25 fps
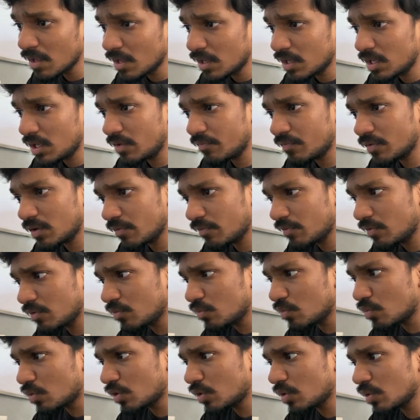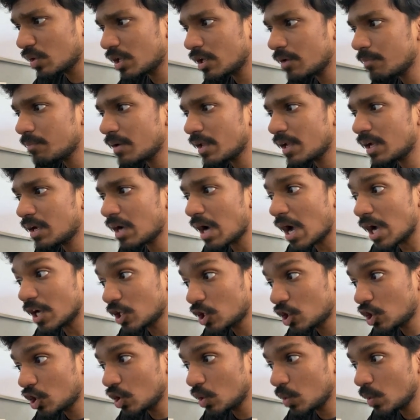even if you want to keep like
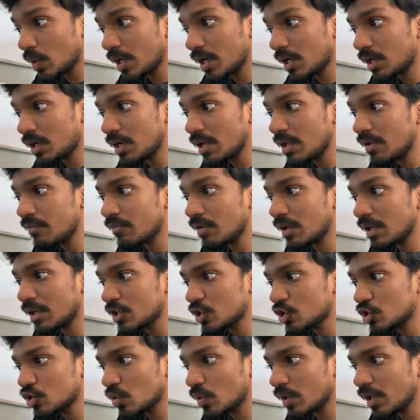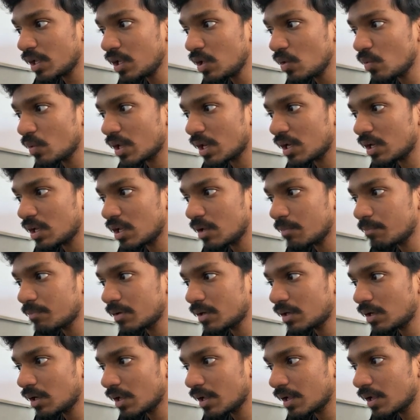accurately where it's showing you can keep
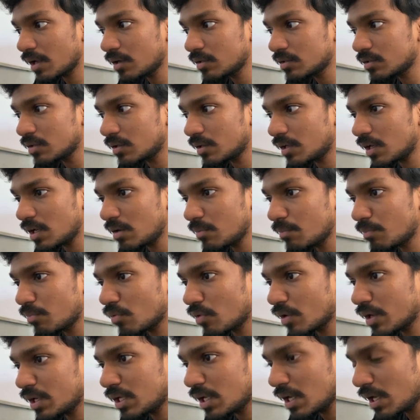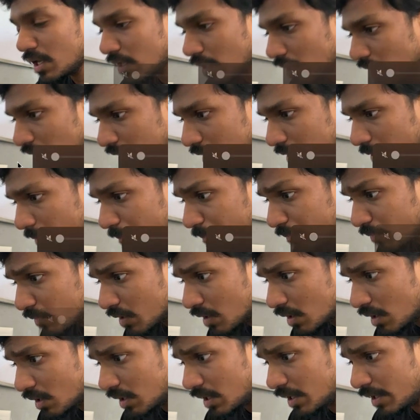it like 13.88
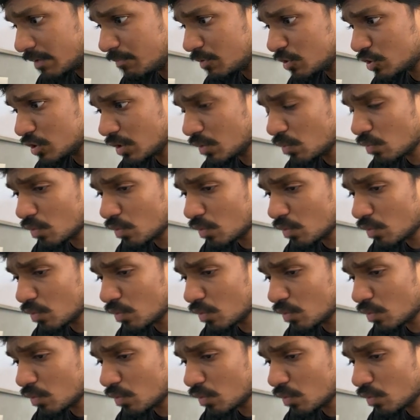let me check